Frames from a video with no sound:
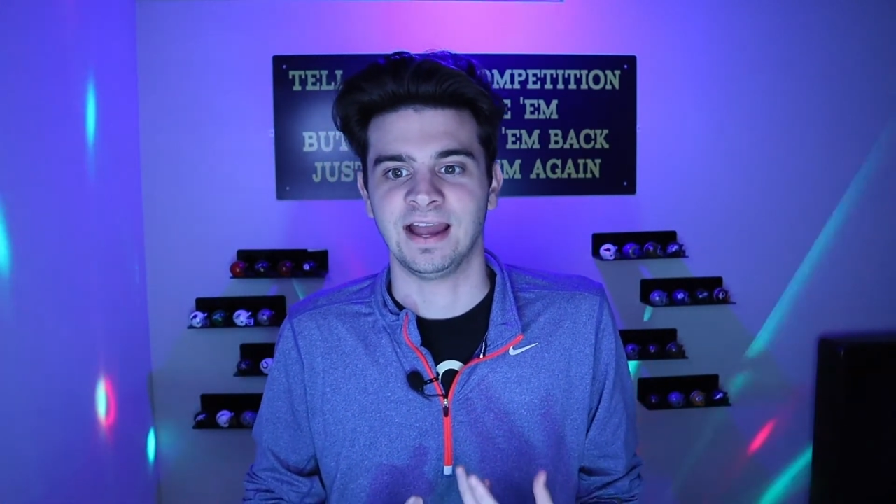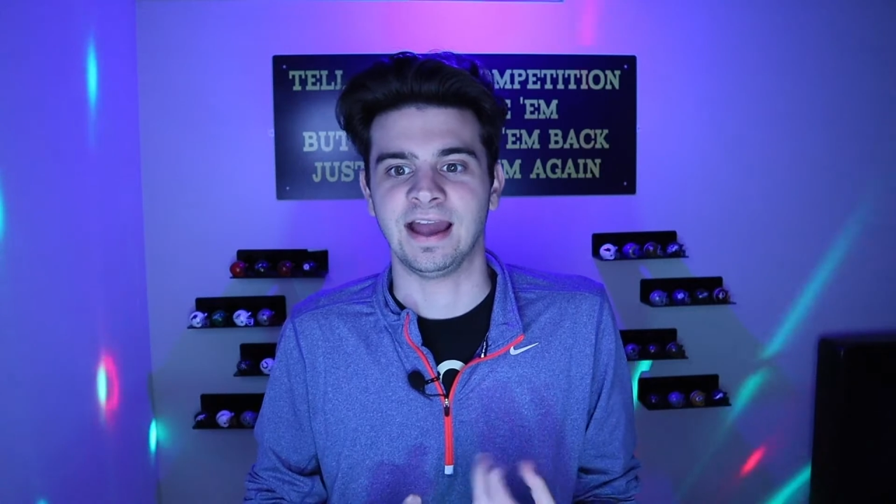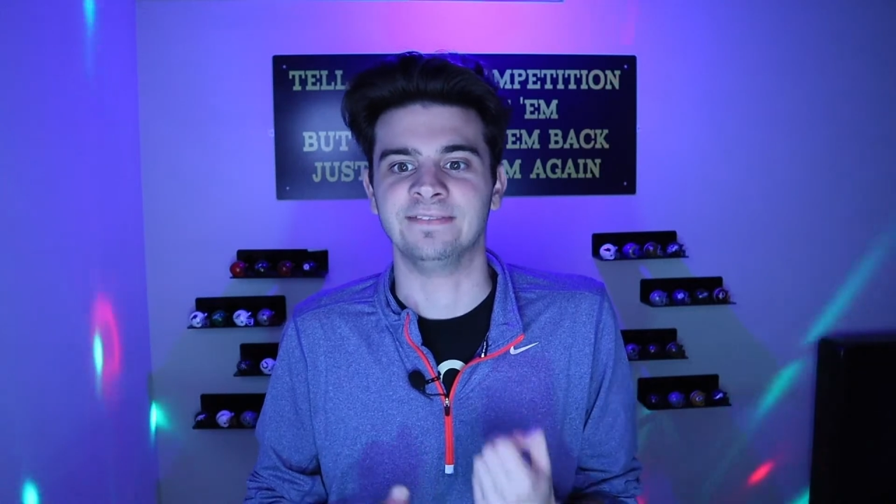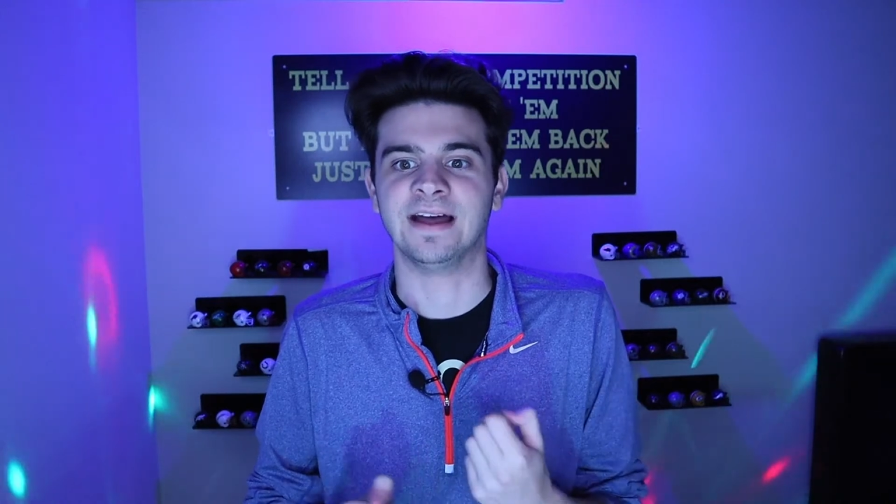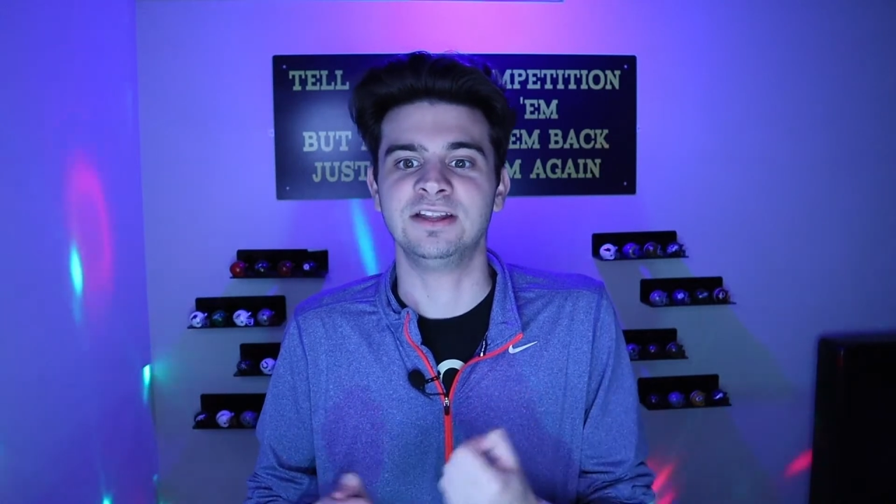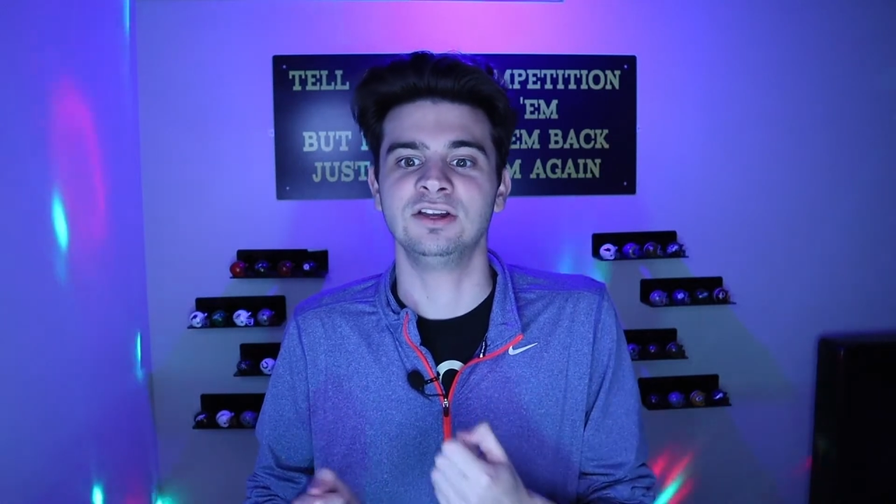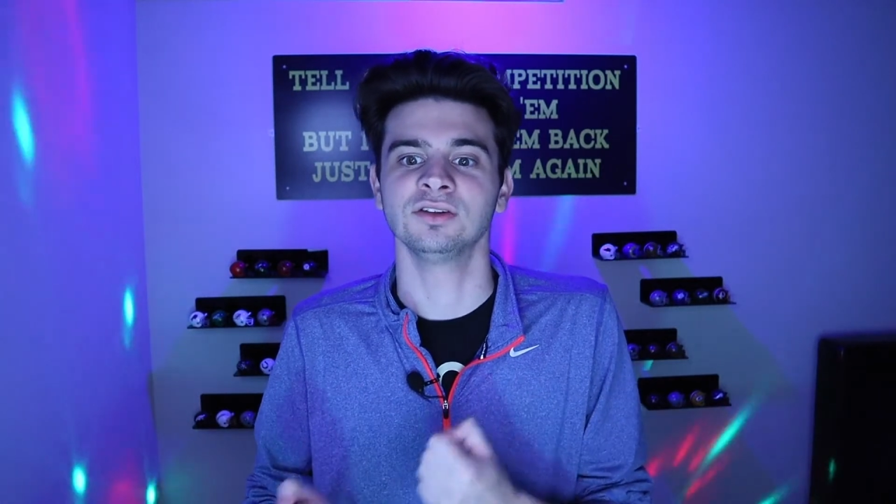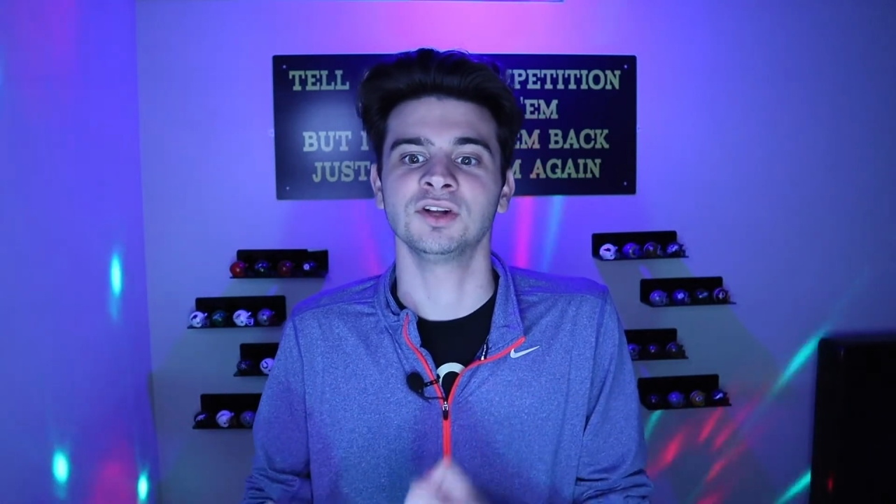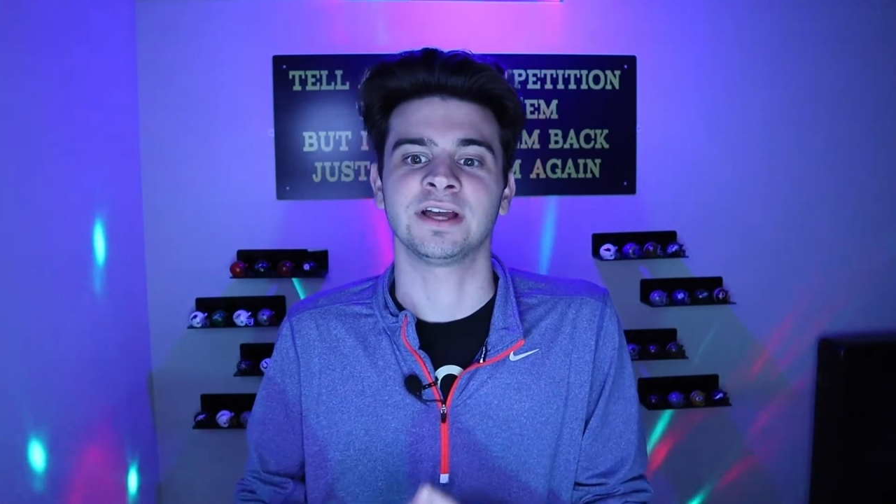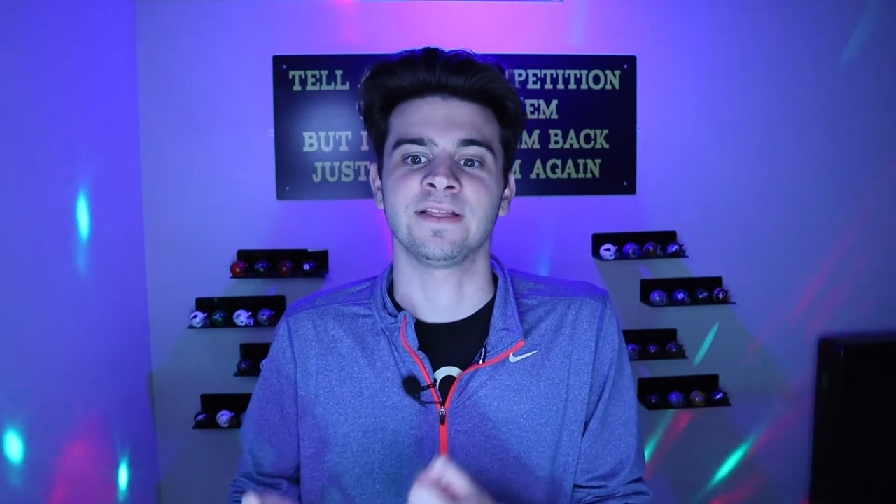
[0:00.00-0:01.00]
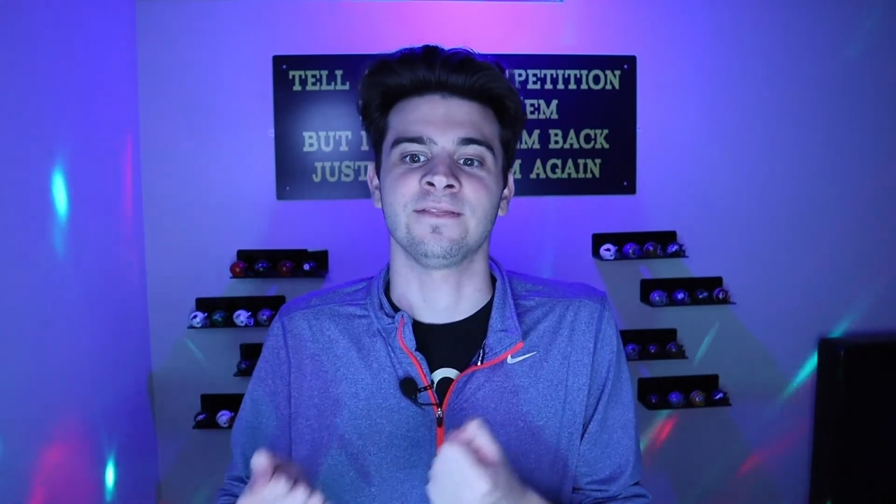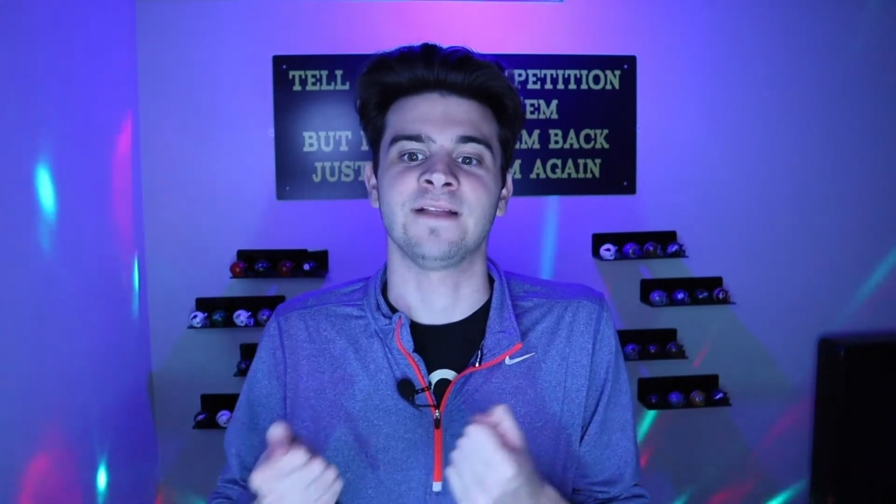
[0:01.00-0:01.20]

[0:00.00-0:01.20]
And then you look at